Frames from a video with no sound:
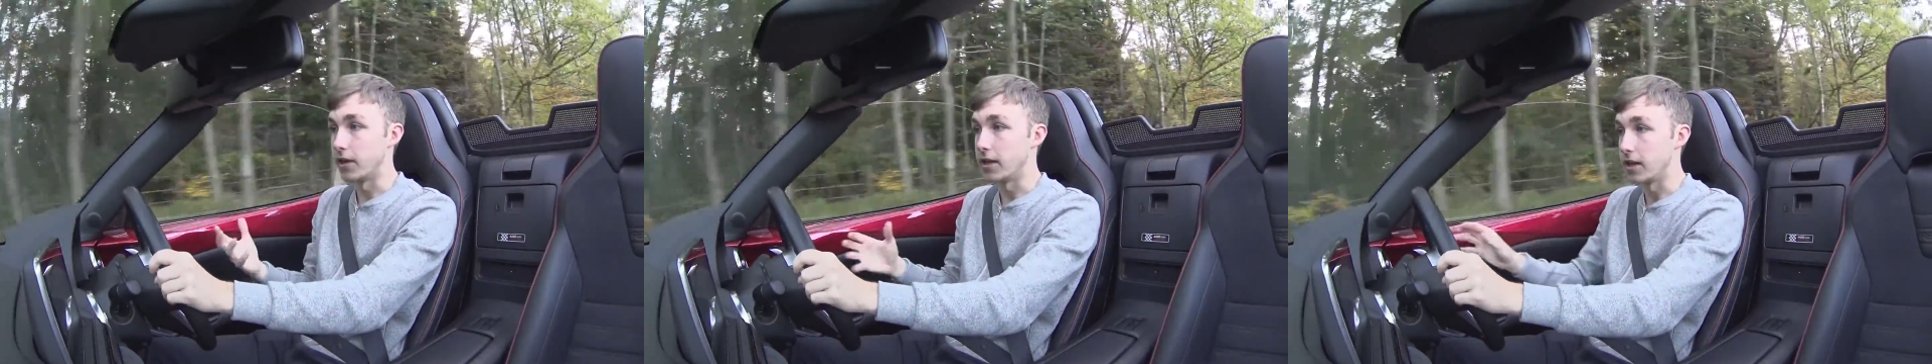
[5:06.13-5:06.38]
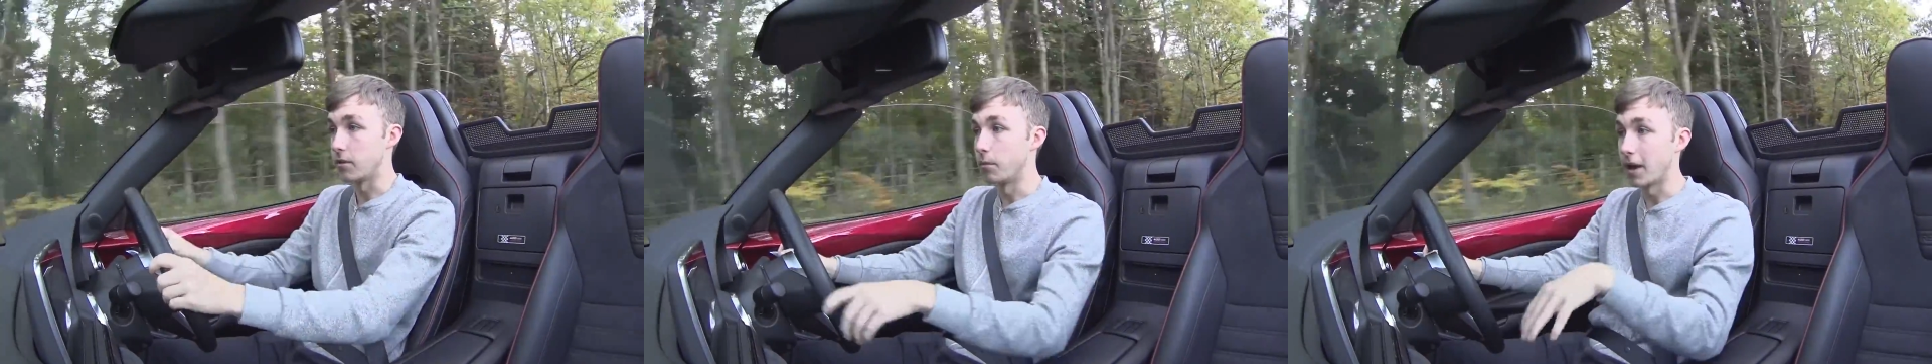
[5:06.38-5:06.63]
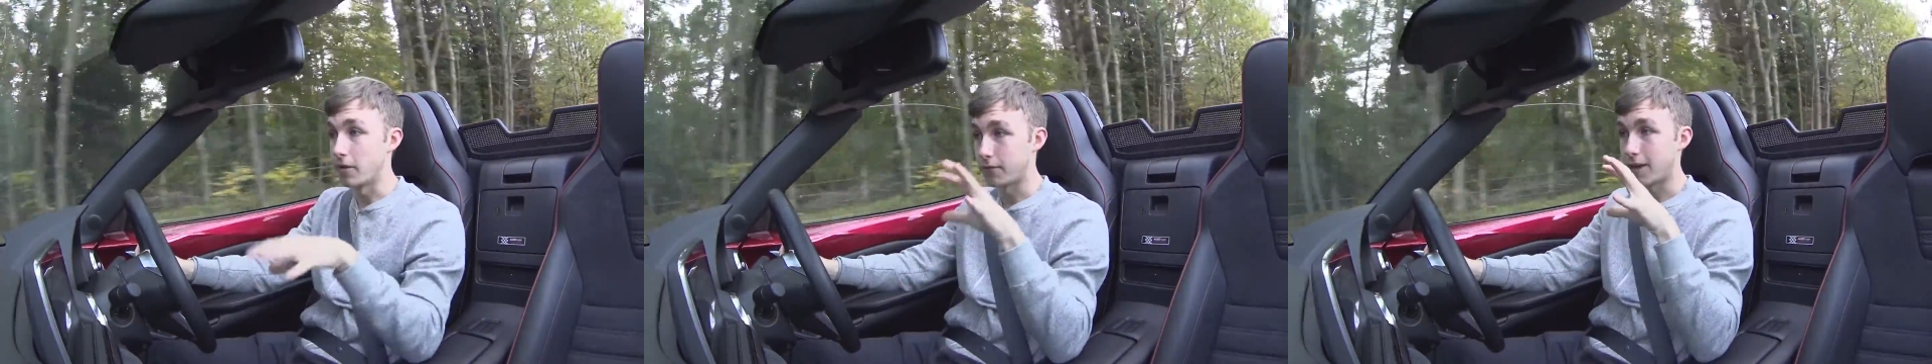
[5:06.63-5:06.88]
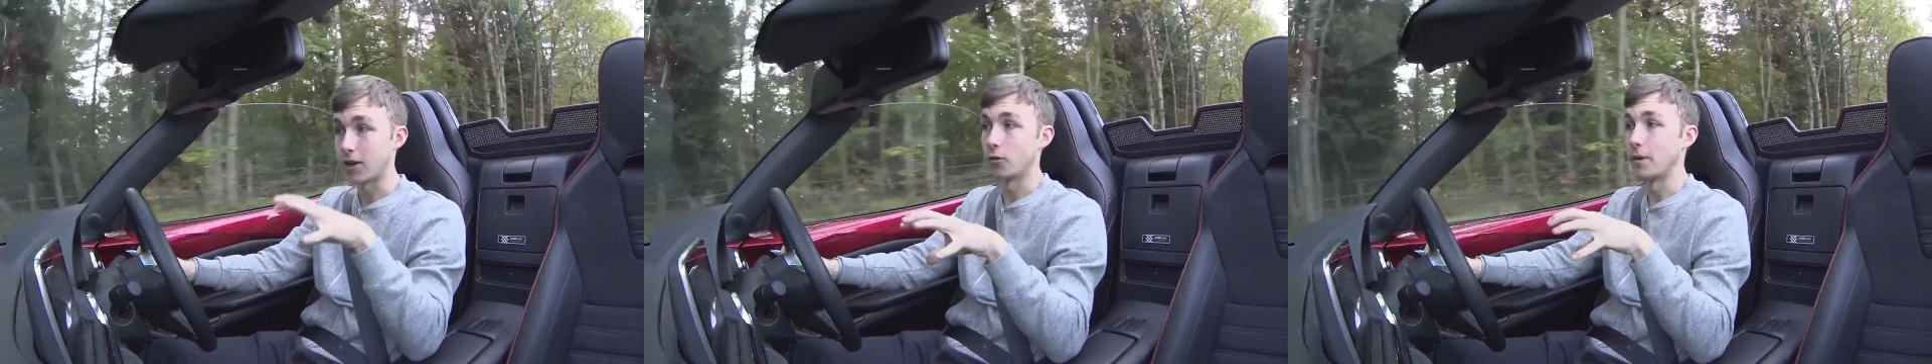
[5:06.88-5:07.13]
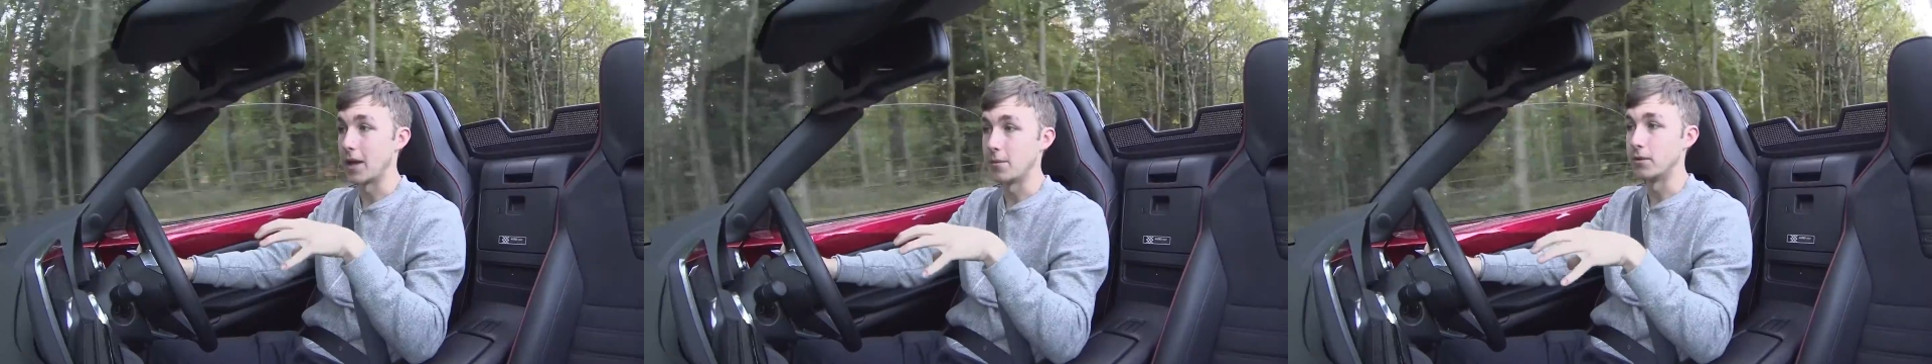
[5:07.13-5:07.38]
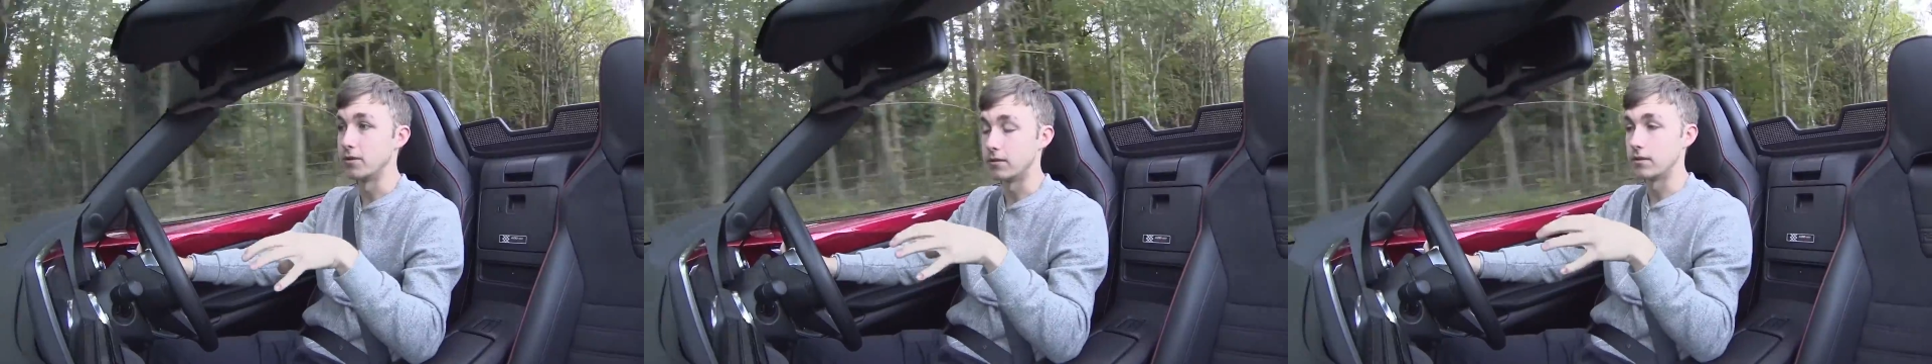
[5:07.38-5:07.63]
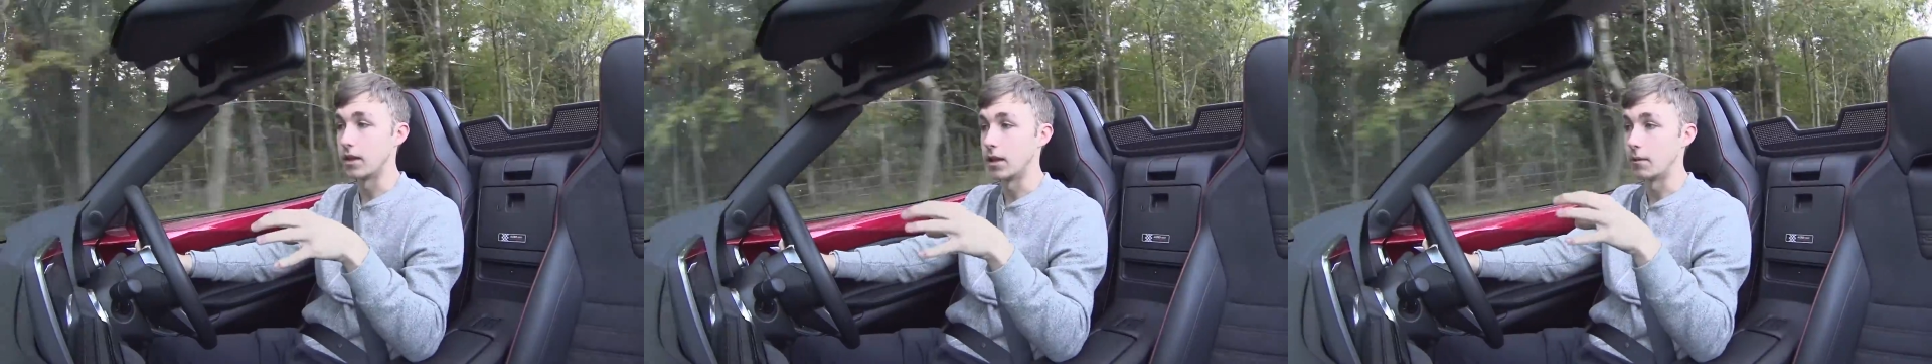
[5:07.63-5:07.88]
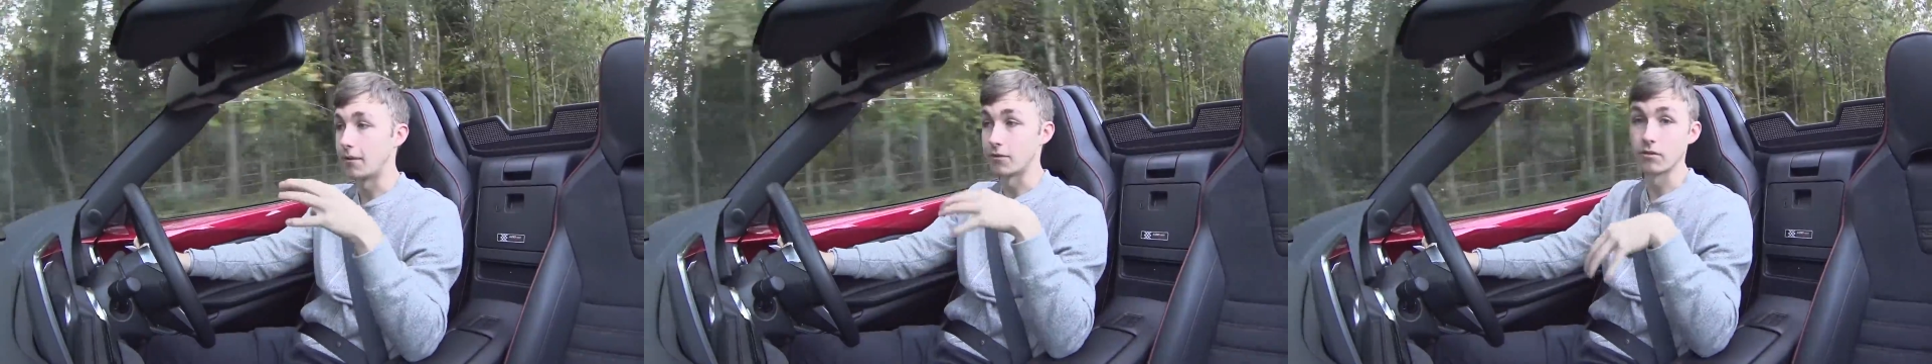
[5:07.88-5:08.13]
it you can pay a final payment
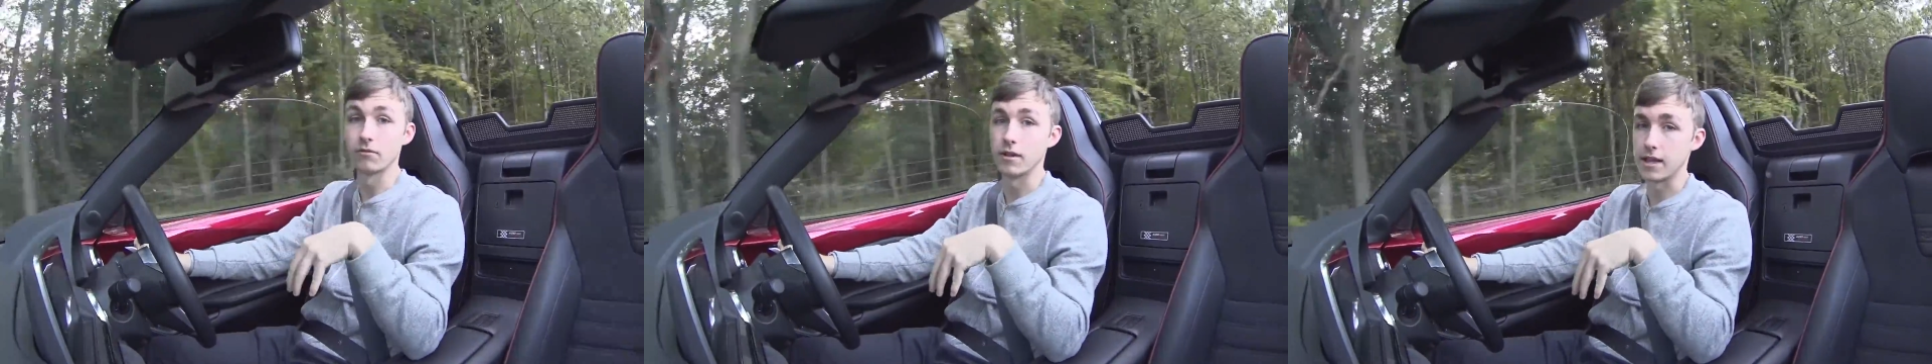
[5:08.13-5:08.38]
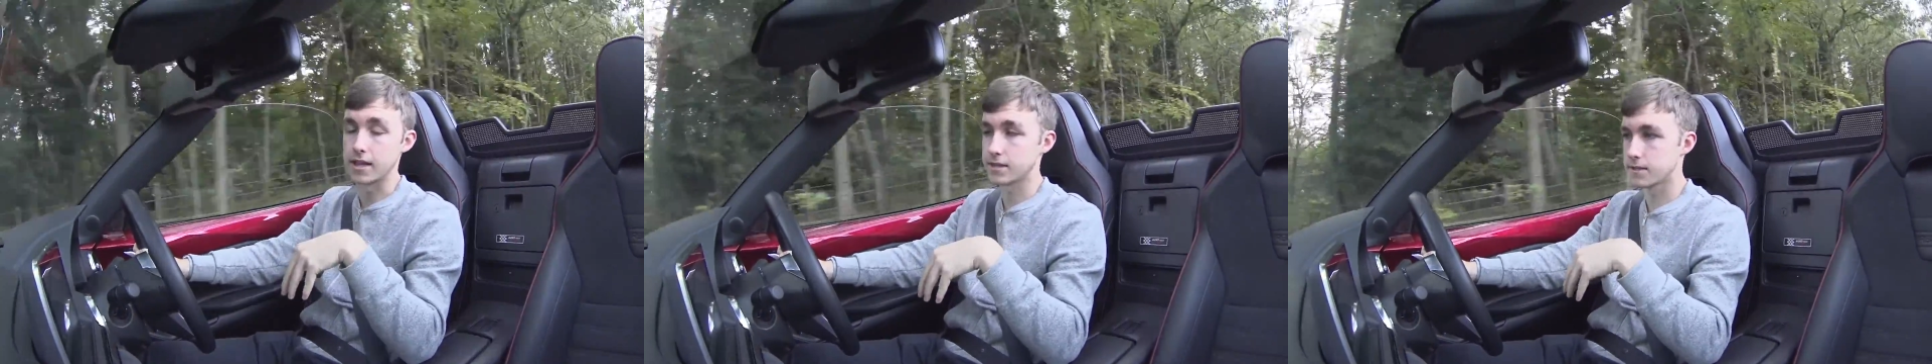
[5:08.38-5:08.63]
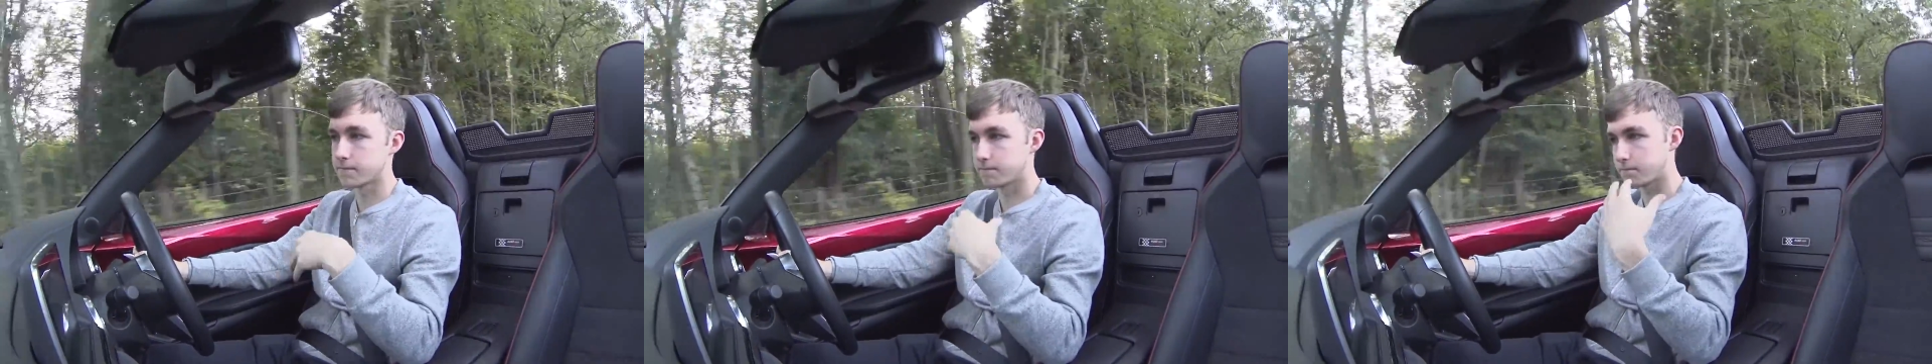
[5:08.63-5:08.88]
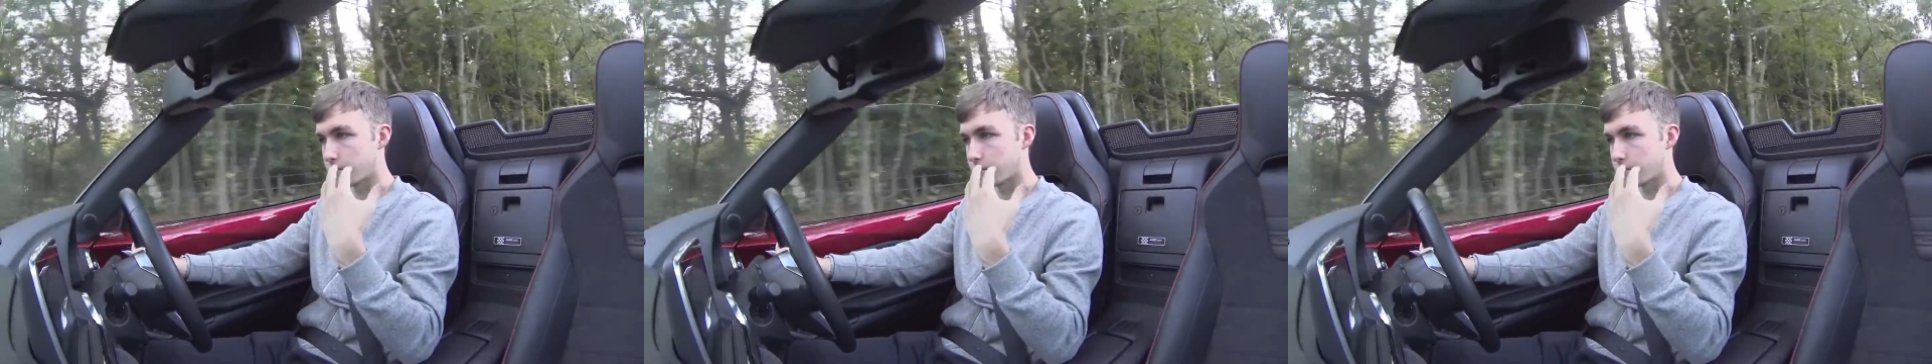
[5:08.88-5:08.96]
after 3 years.